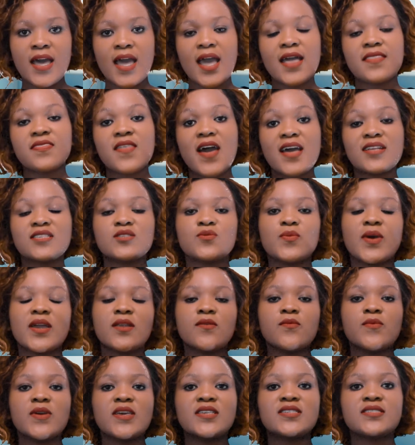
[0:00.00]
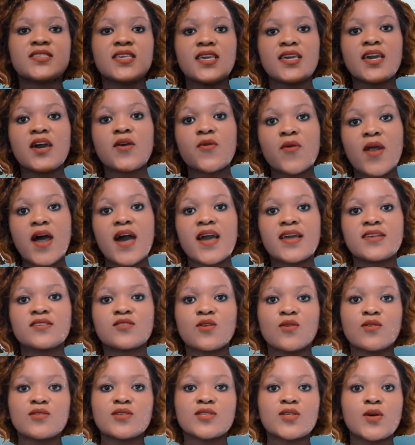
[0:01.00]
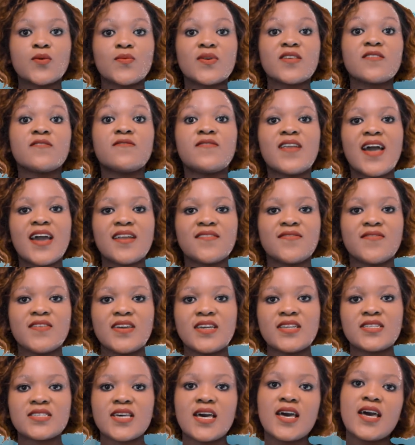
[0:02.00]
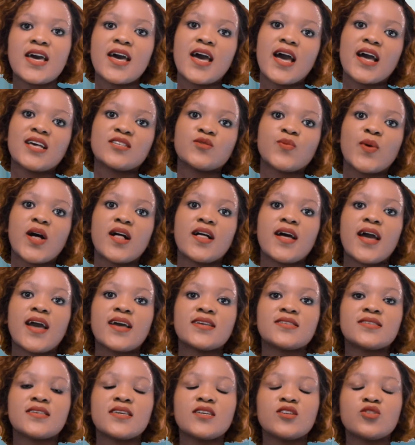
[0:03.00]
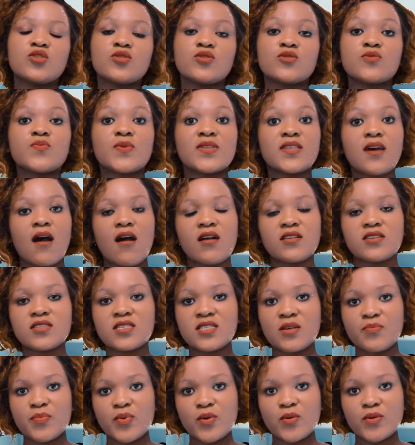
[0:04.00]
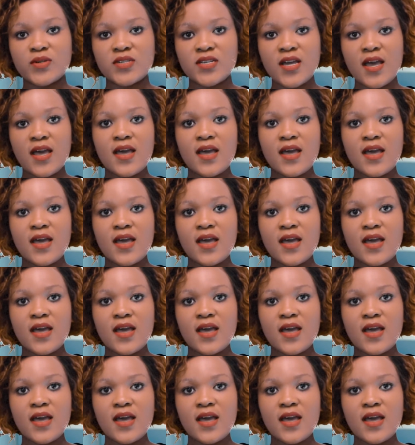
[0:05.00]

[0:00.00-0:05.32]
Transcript: And that's when we see a rise also with flat feet, as well as issues with arch support.